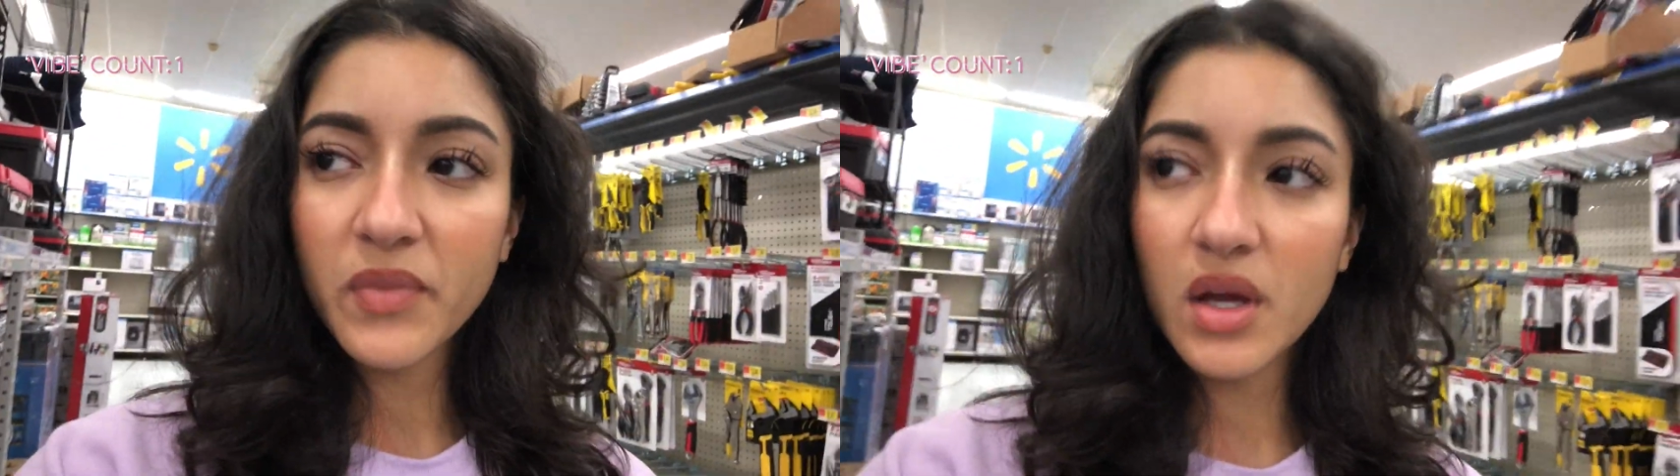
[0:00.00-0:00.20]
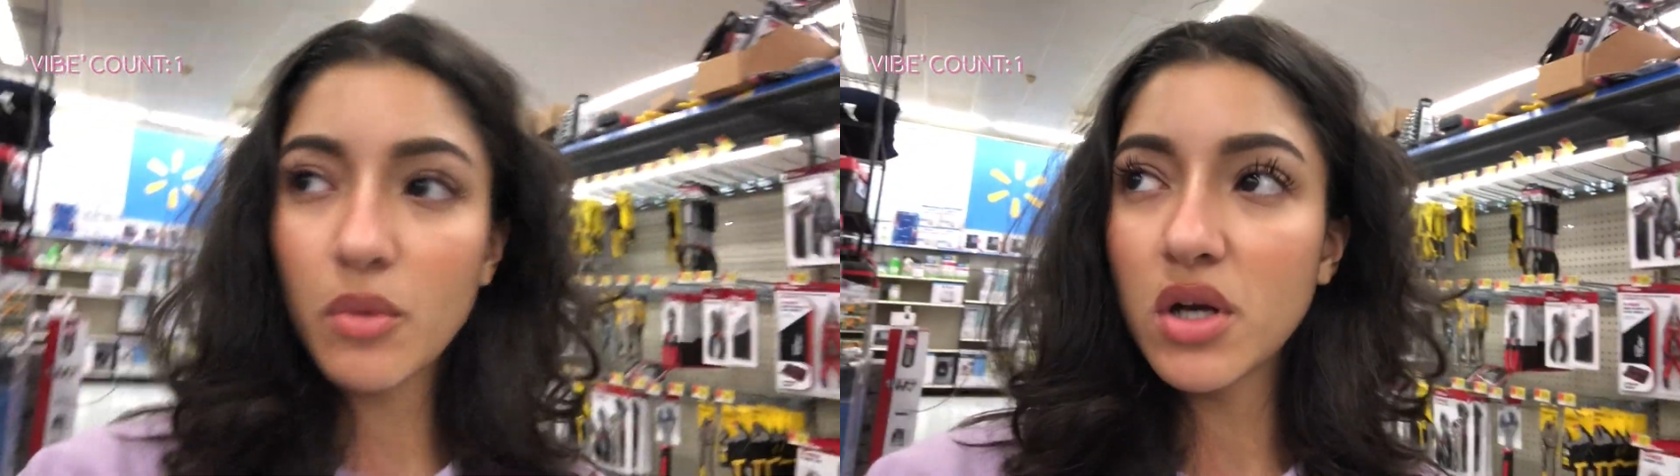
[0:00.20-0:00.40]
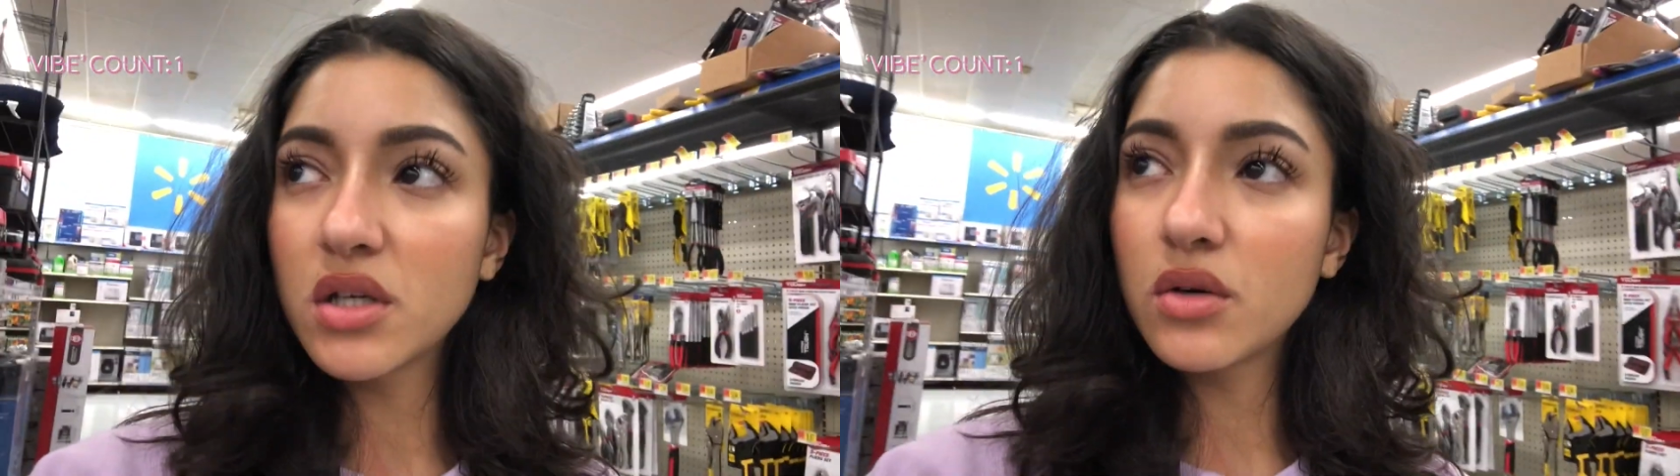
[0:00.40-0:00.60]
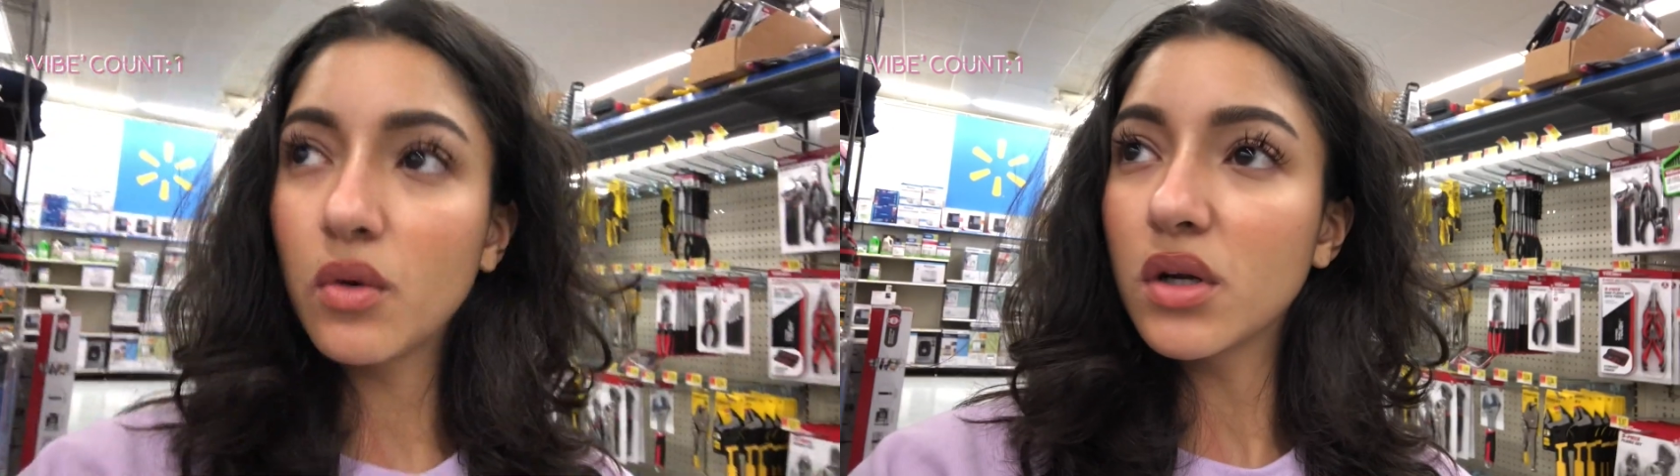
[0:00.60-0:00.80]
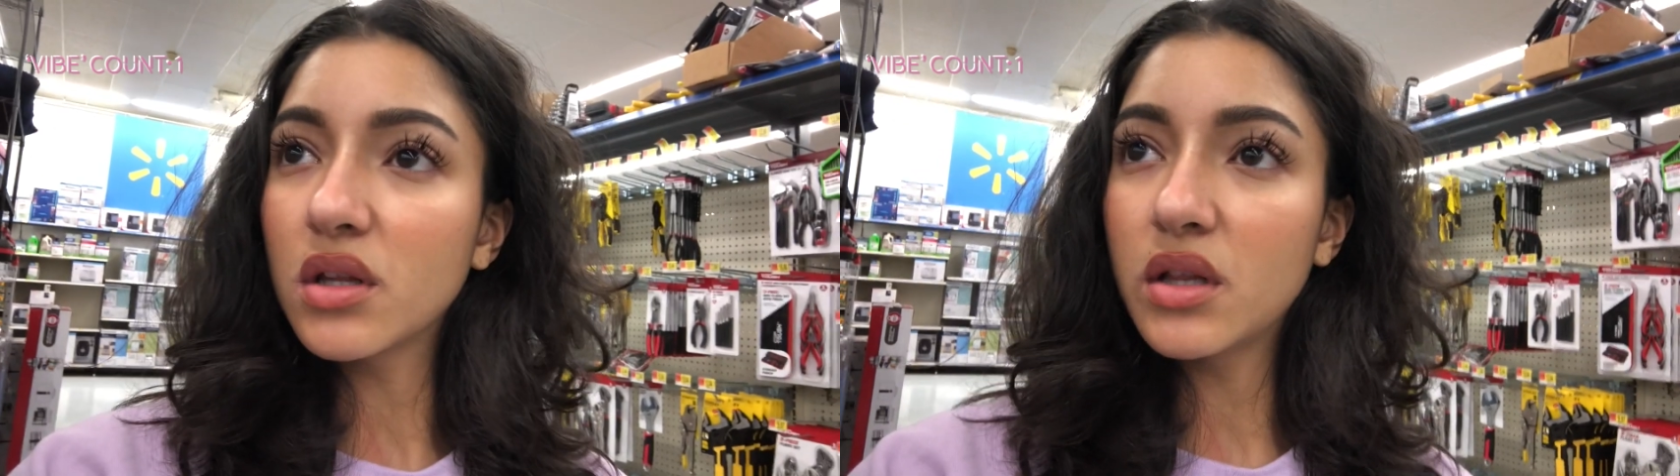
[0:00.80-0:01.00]
I'm already gonna
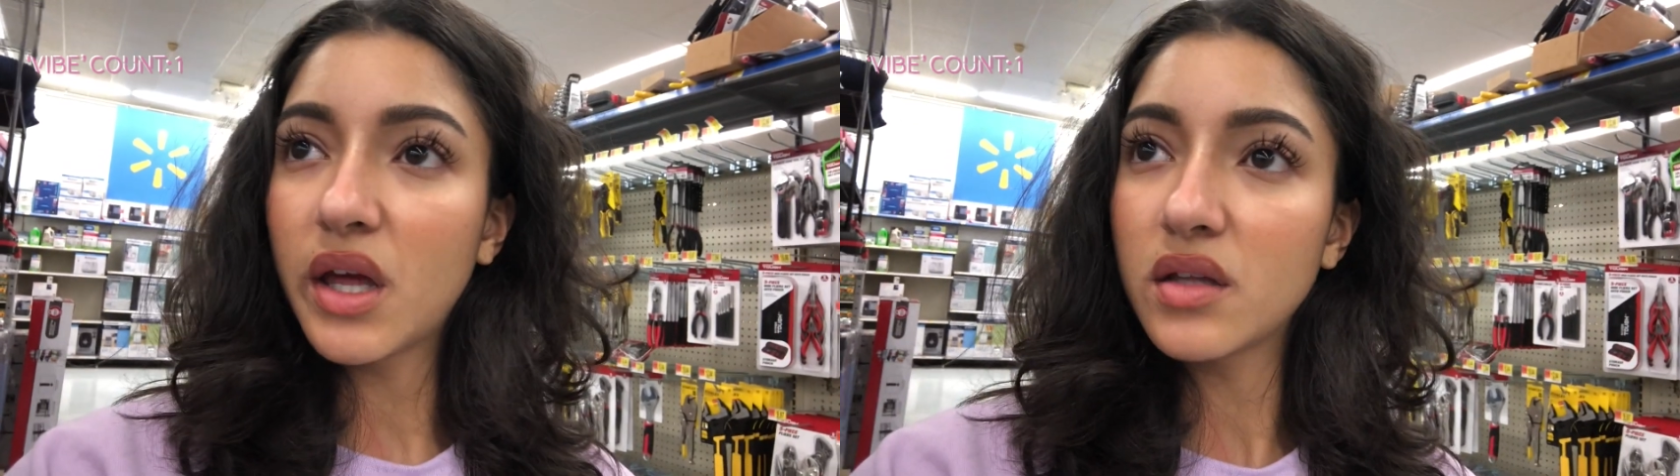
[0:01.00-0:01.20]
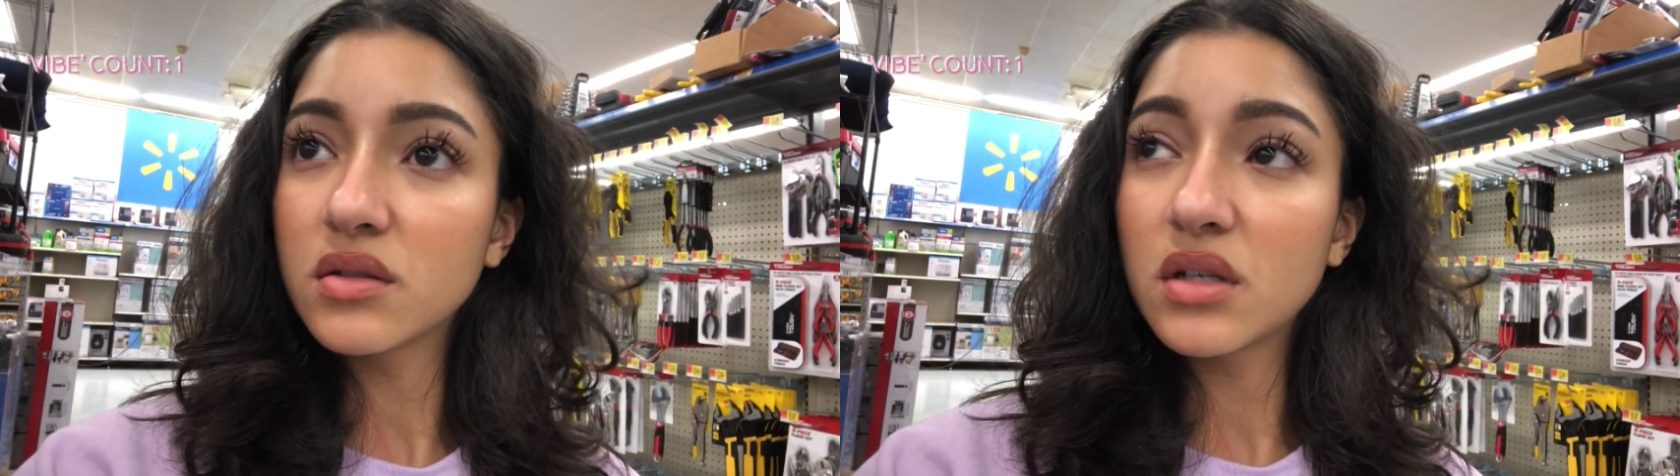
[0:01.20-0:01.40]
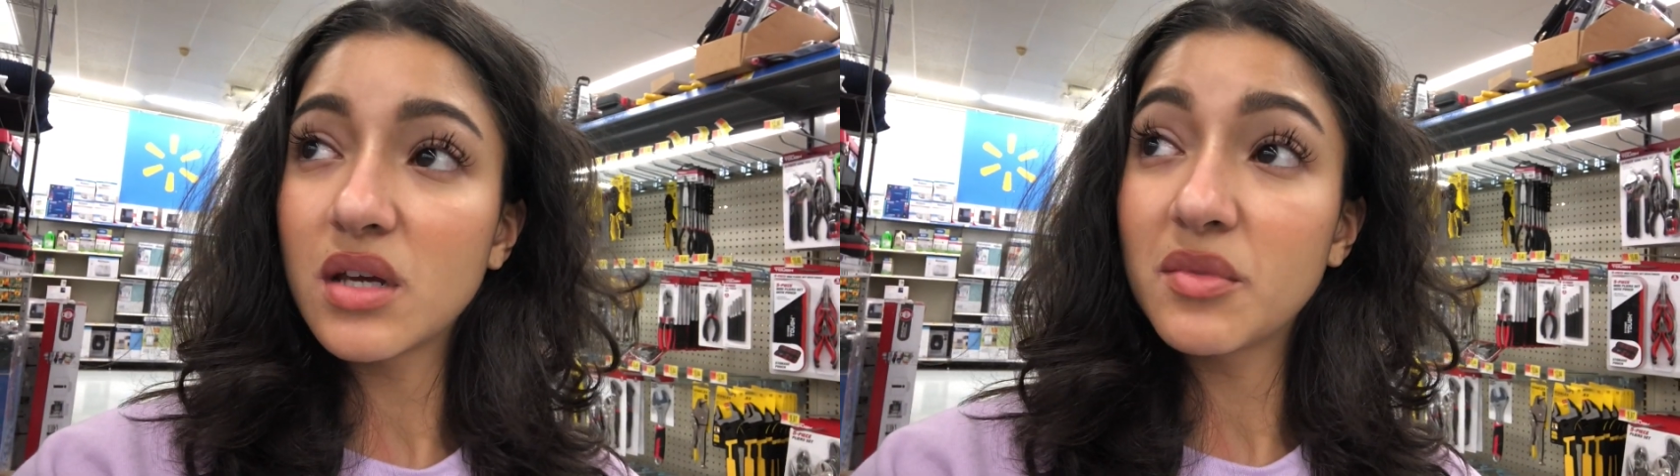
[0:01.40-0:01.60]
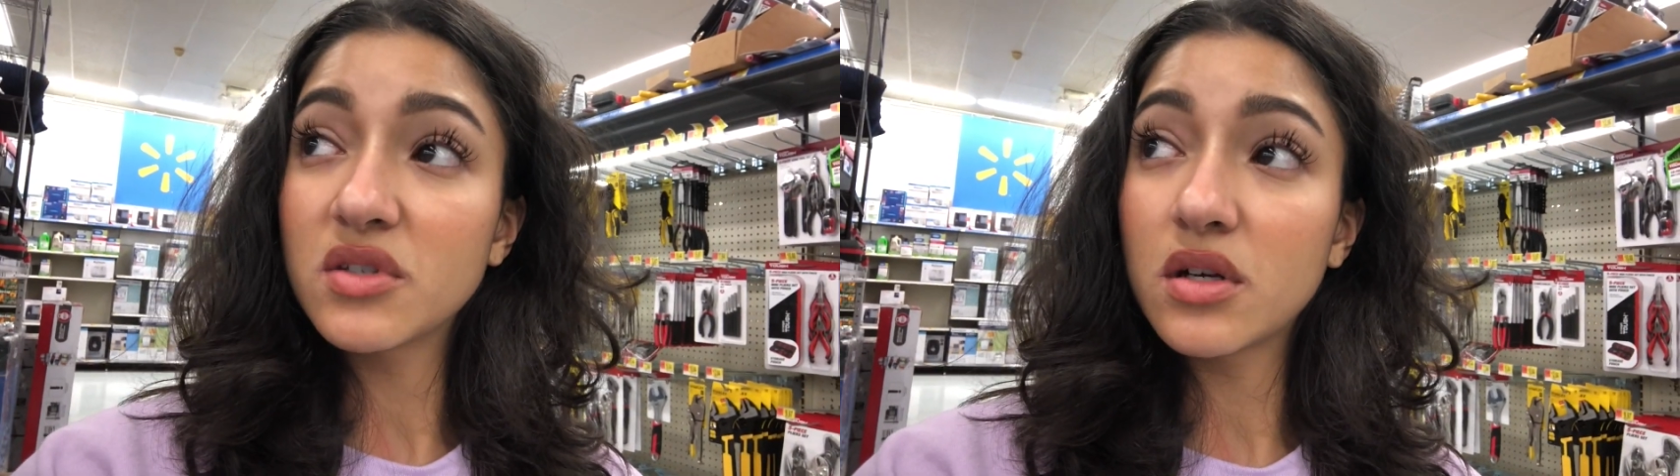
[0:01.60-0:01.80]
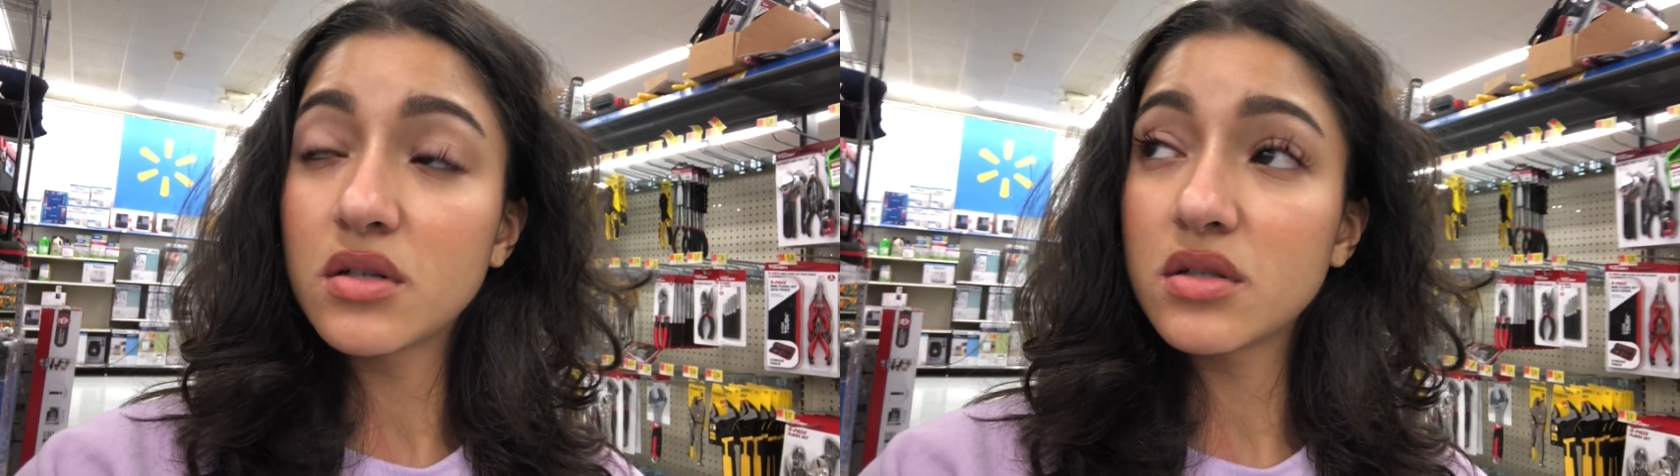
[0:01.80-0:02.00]
order the lights on
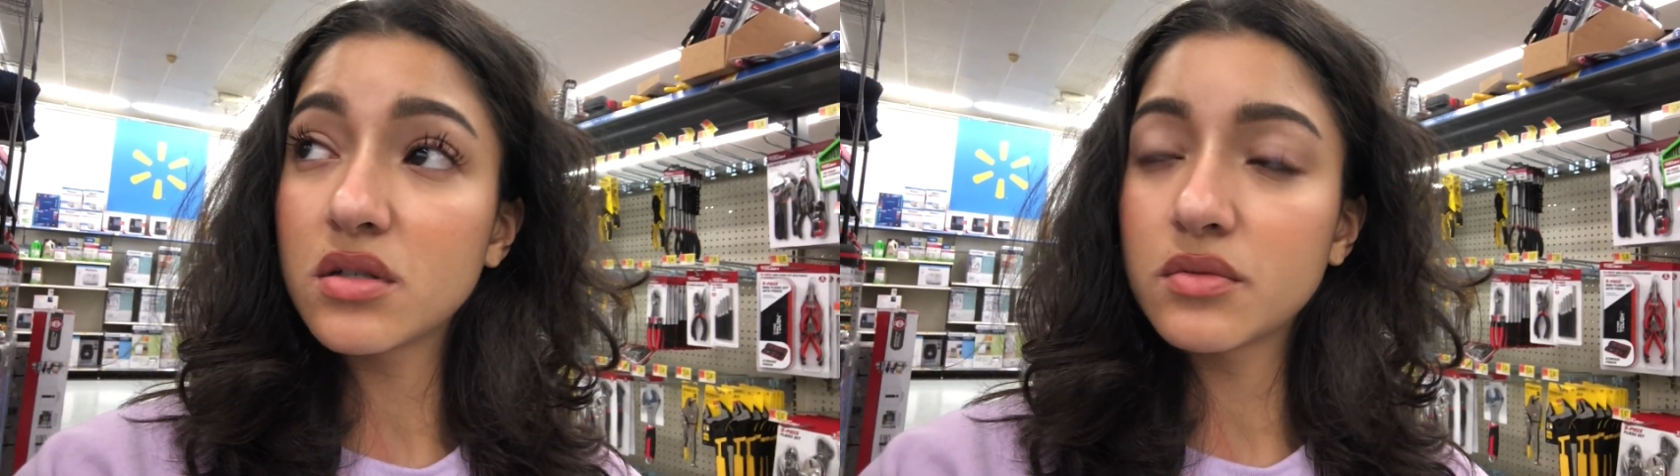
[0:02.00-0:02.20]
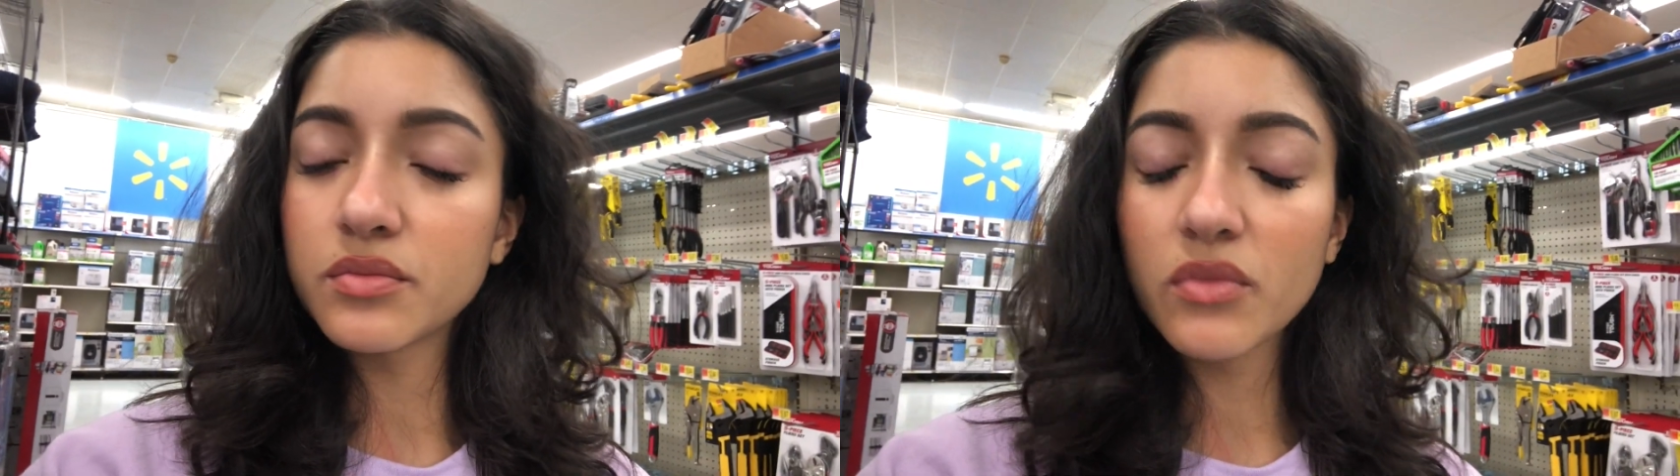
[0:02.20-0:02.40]
Amazon, so